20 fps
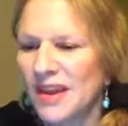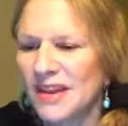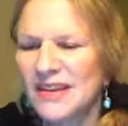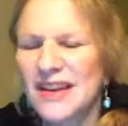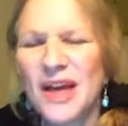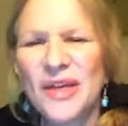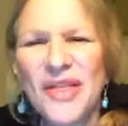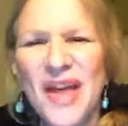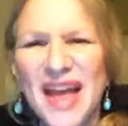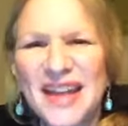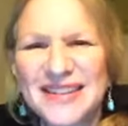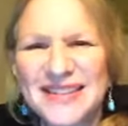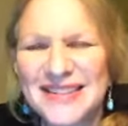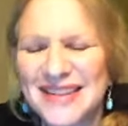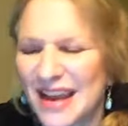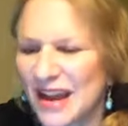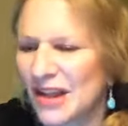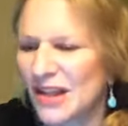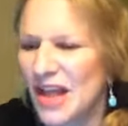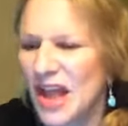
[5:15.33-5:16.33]
Now that
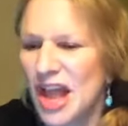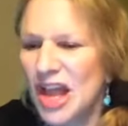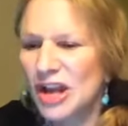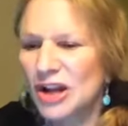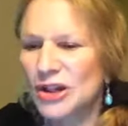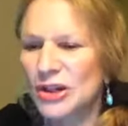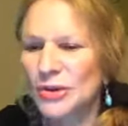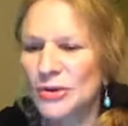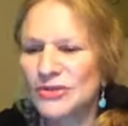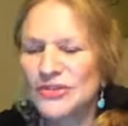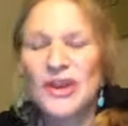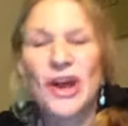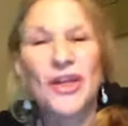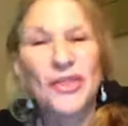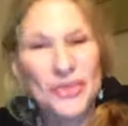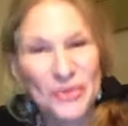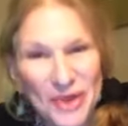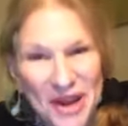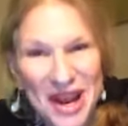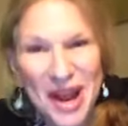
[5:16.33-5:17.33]
sale includes
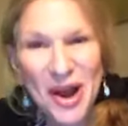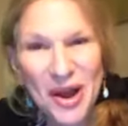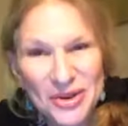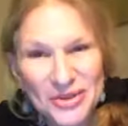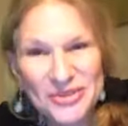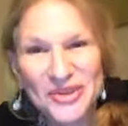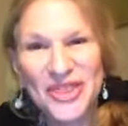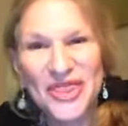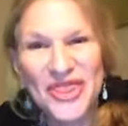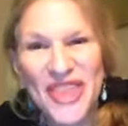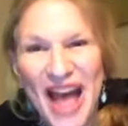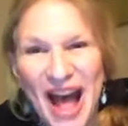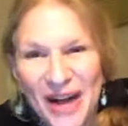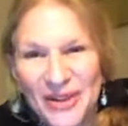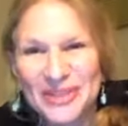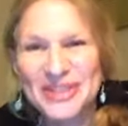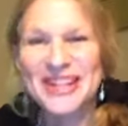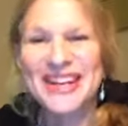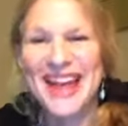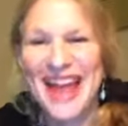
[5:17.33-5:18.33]

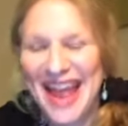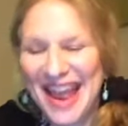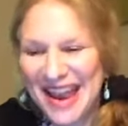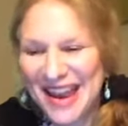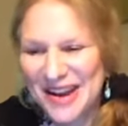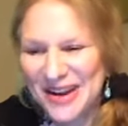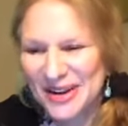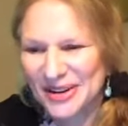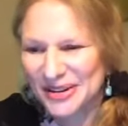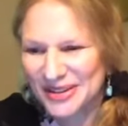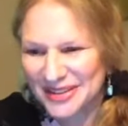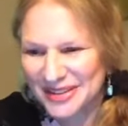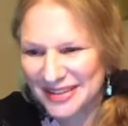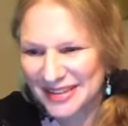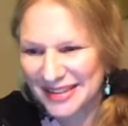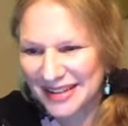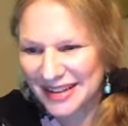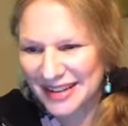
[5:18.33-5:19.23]
300,000 acres